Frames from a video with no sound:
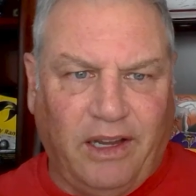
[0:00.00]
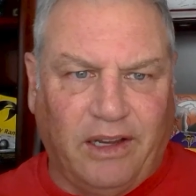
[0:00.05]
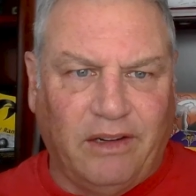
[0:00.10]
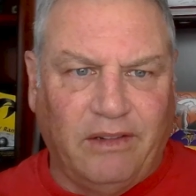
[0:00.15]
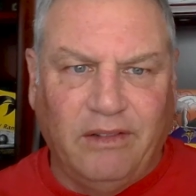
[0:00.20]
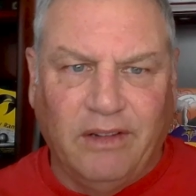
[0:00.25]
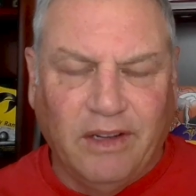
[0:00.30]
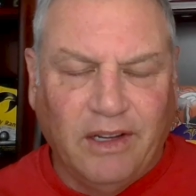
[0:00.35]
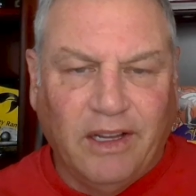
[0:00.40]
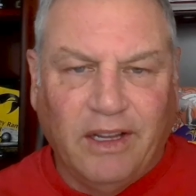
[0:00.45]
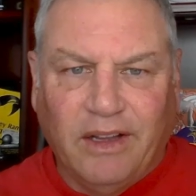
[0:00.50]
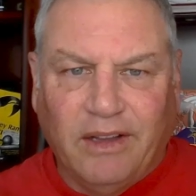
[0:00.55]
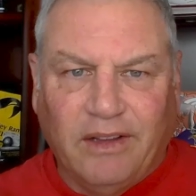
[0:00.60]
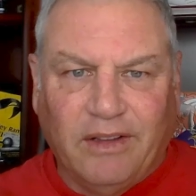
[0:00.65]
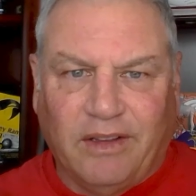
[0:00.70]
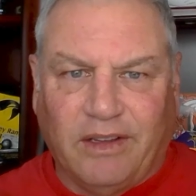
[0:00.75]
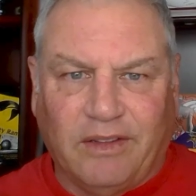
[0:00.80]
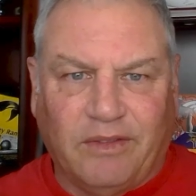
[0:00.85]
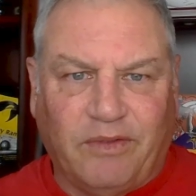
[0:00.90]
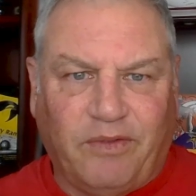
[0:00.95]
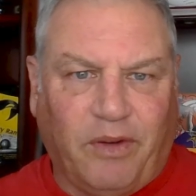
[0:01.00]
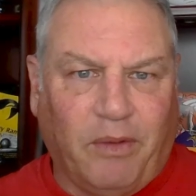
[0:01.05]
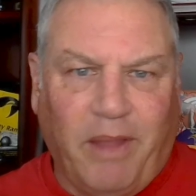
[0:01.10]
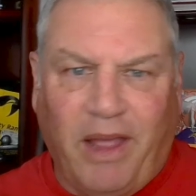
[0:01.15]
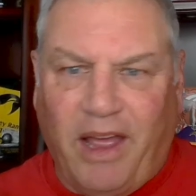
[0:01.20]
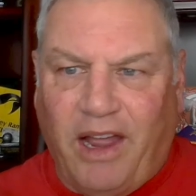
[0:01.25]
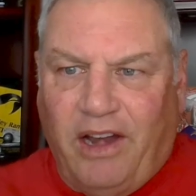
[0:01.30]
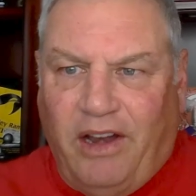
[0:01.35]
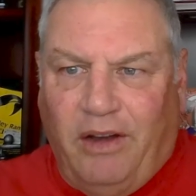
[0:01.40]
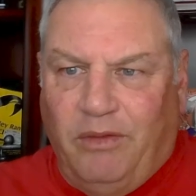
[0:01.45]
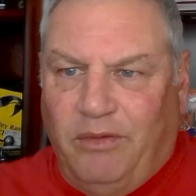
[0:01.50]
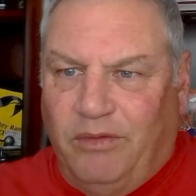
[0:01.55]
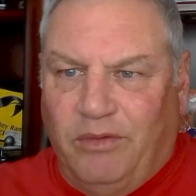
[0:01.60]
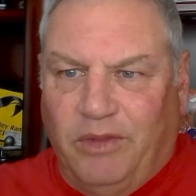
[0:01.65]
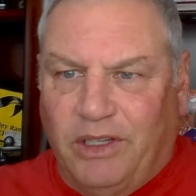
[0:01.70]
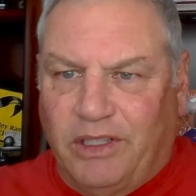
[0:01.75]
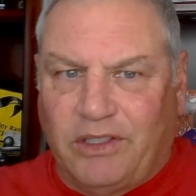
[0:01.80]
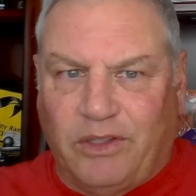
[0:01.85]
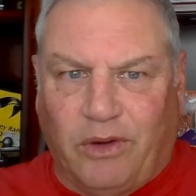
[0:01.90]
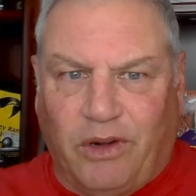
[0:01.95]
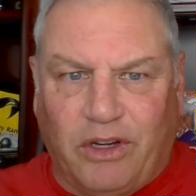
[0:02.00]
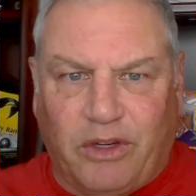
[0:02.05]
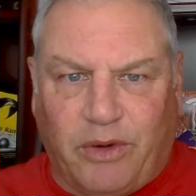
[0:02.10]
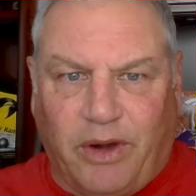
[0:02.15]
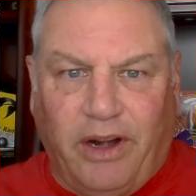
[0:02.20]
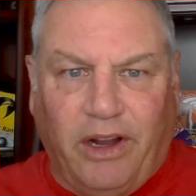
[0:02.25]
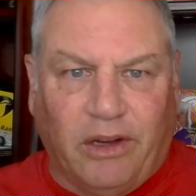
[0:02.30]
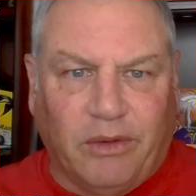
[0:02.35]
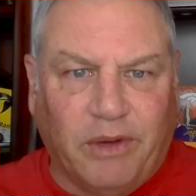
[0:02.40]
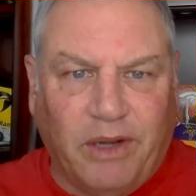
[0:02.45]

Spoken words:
And from that end, we sort of trailed.